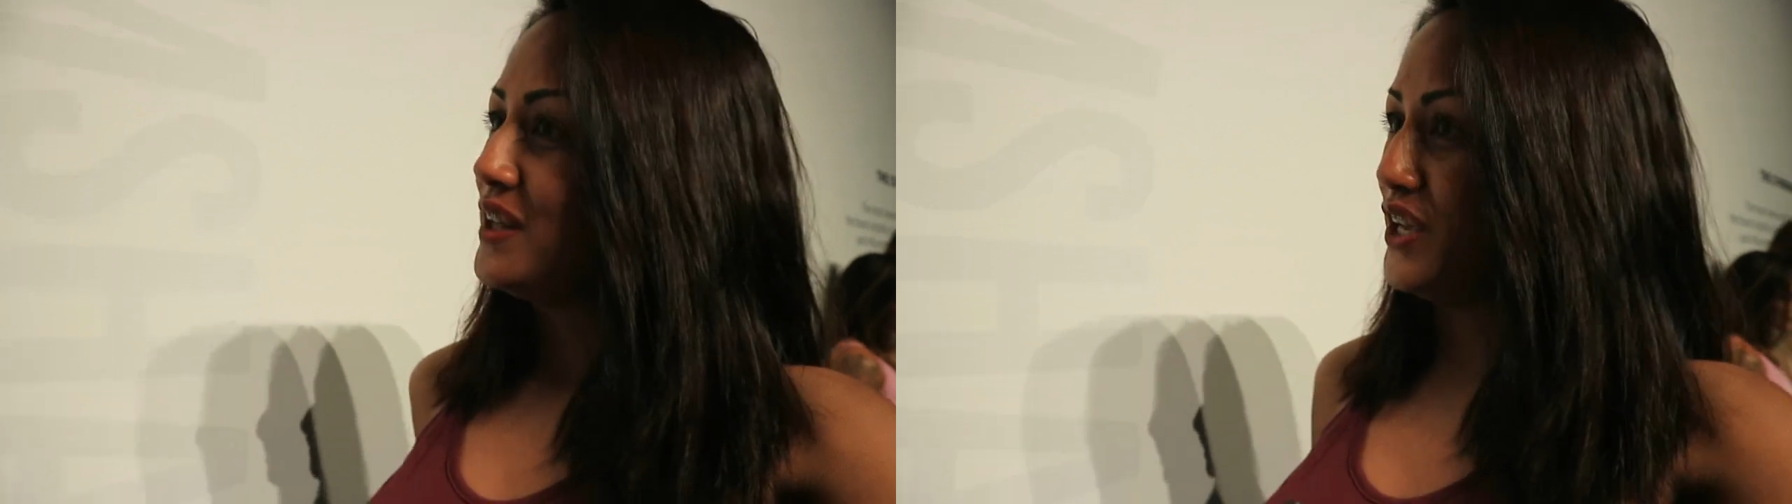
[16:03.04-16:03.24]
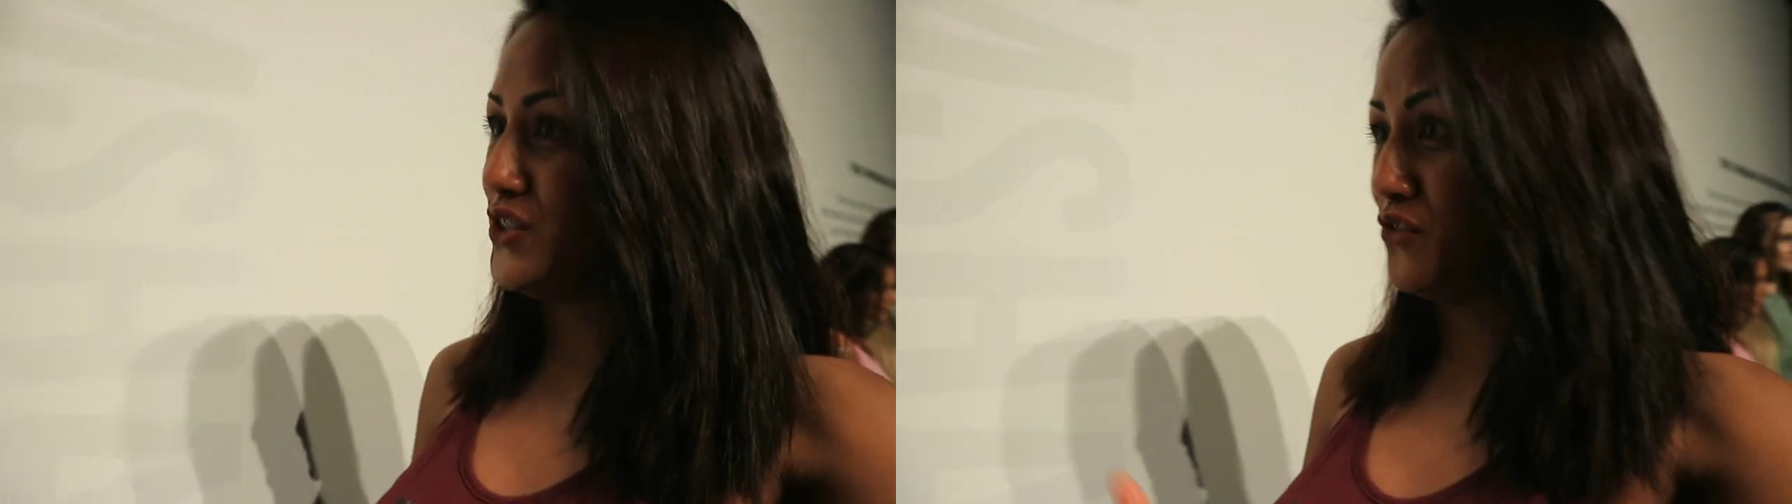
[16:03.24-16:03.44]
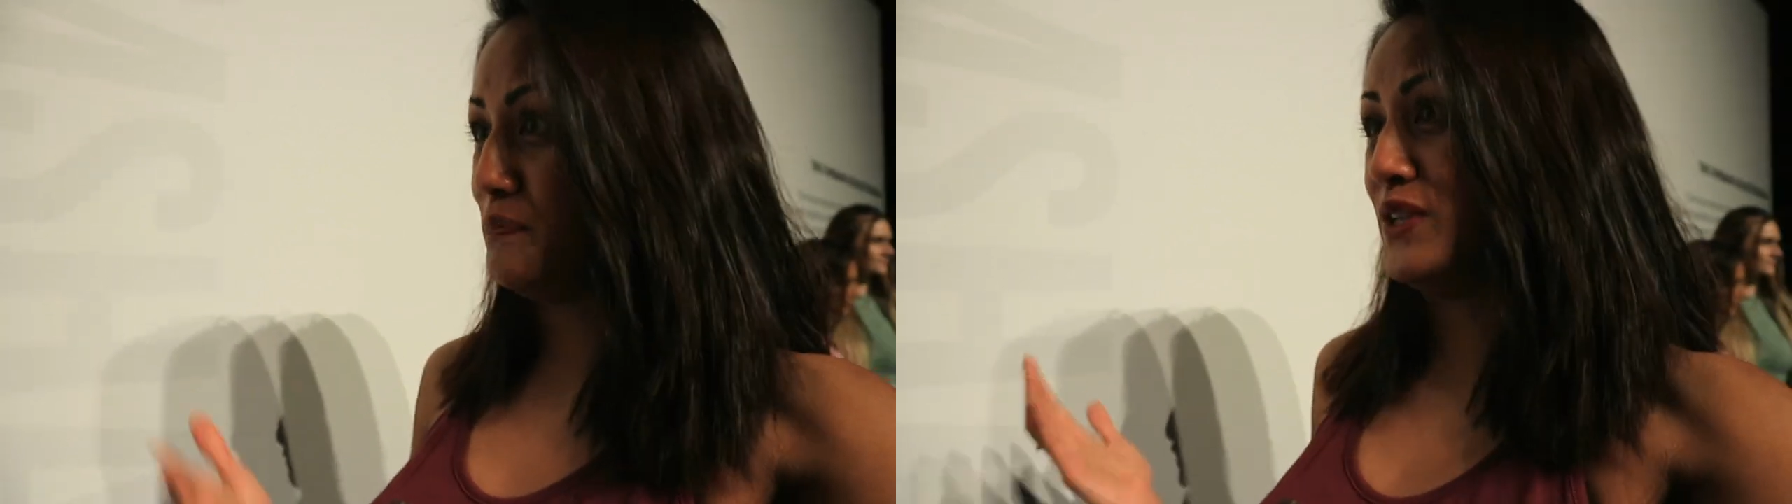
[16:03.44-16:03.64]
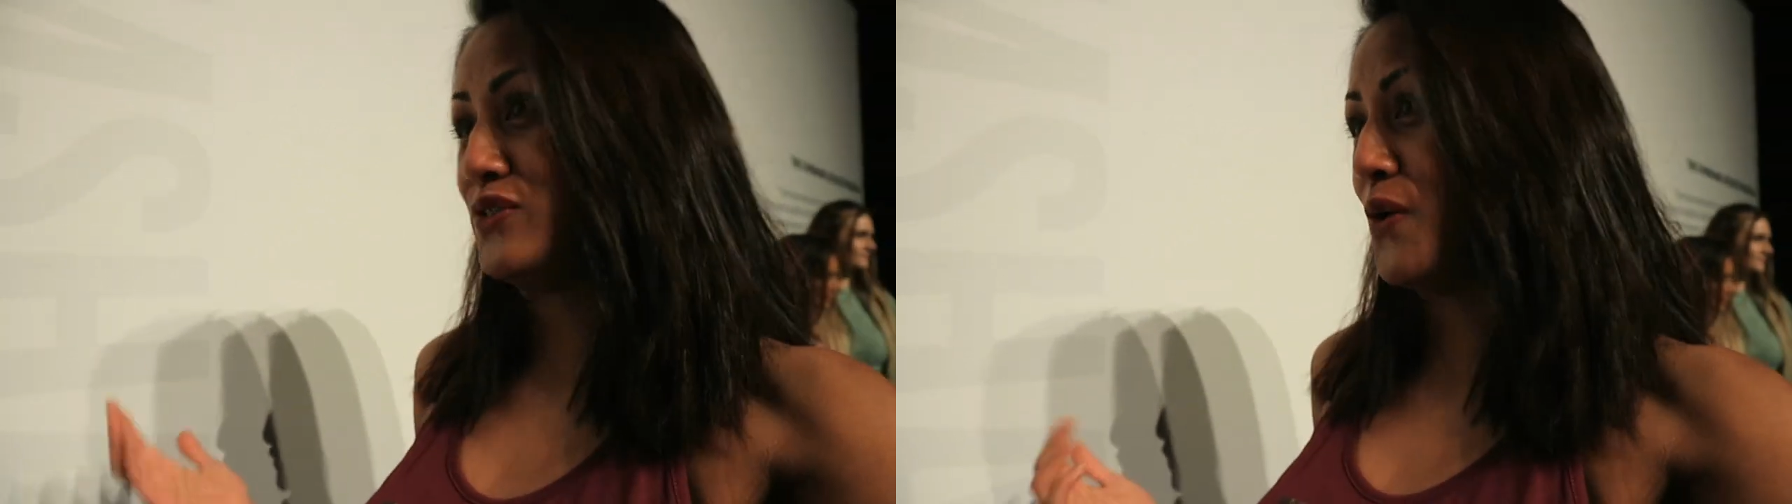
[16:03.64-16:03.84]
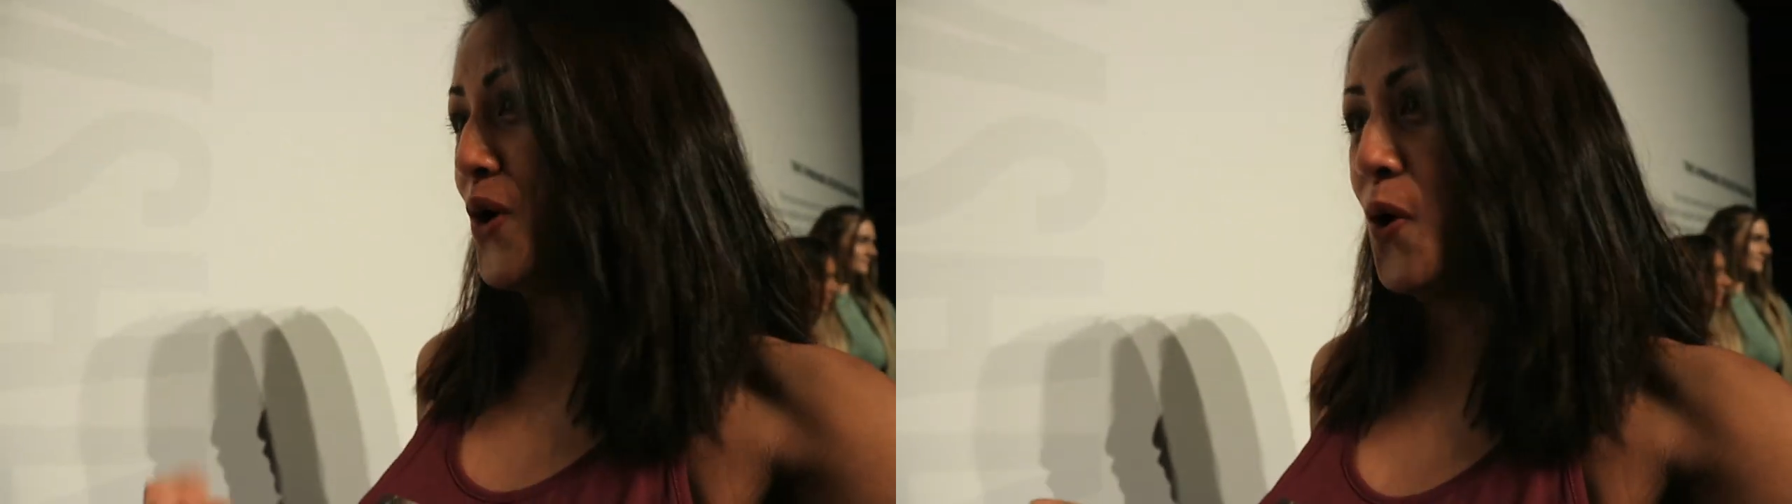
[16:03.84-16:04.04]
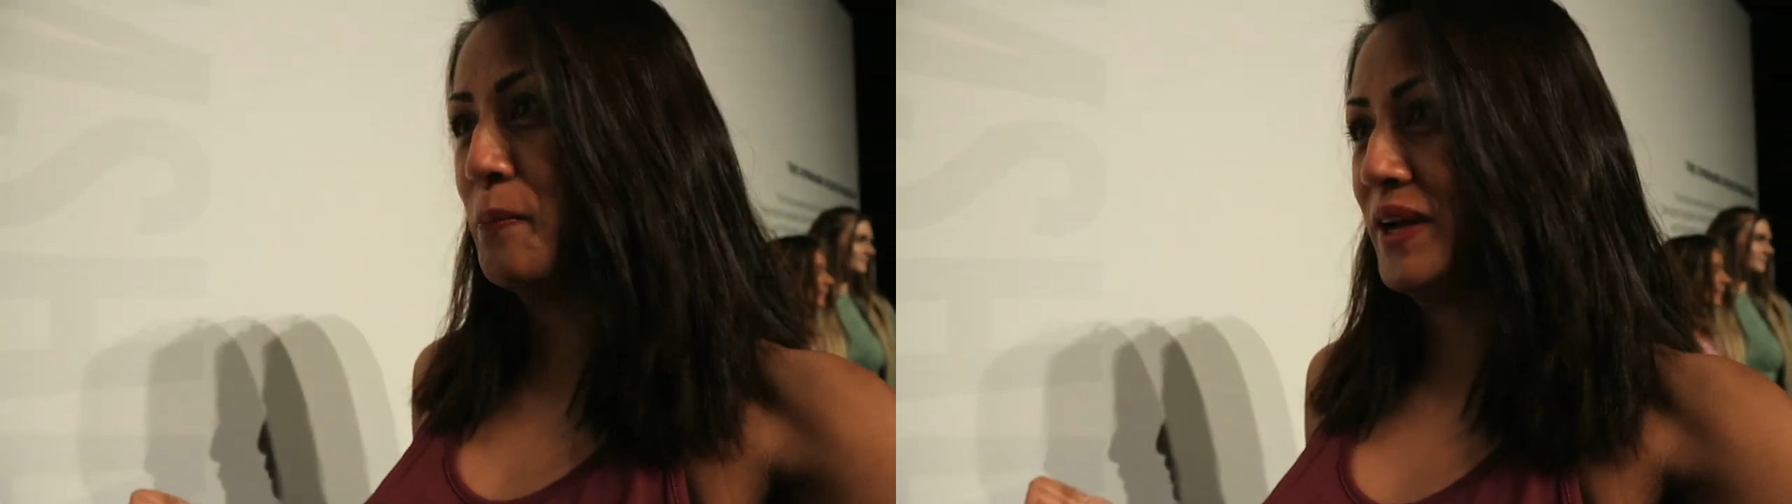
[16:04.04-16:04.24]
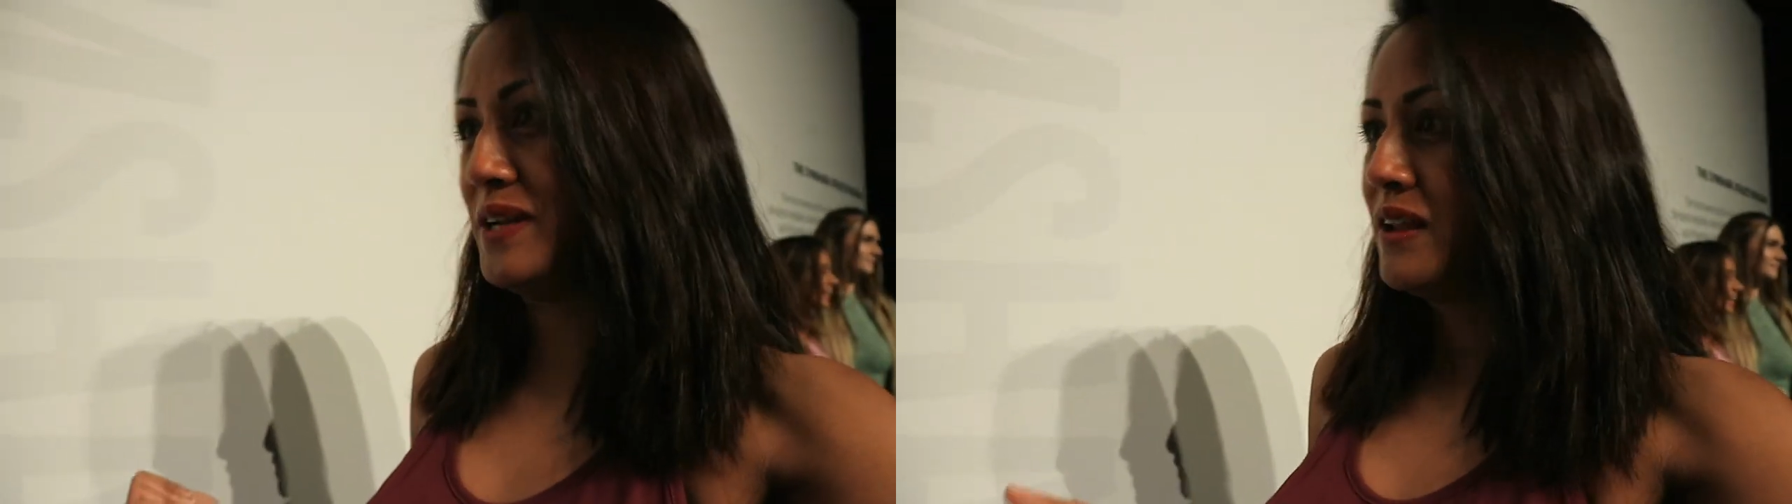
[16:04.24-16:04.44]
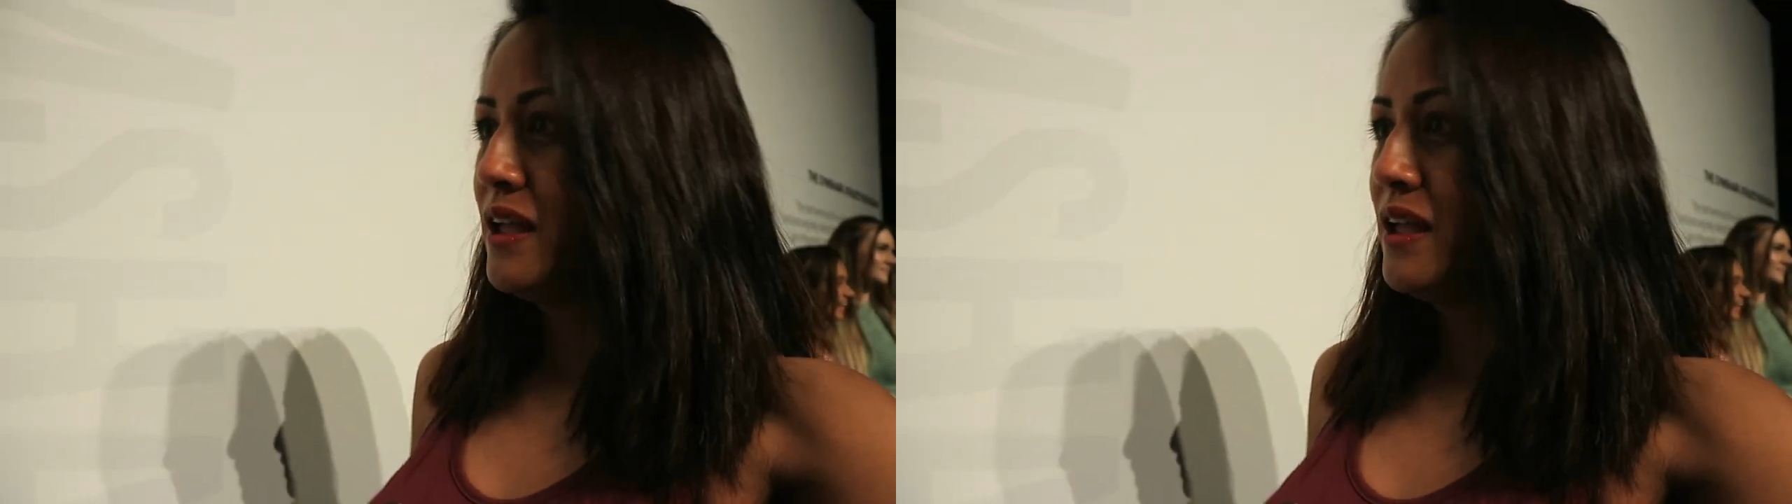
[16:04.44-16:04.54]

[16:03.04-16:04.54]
that you've been so open